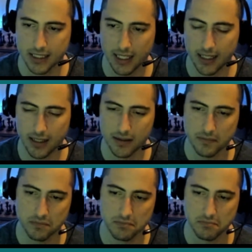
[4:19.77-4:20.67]
Um,
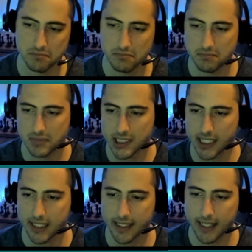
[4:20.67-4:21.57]
is
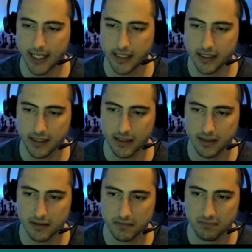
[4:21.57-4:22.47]
anything hanging?
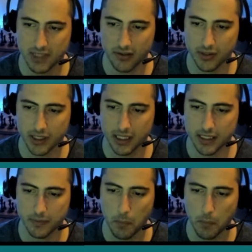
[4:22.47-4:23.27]
Not really.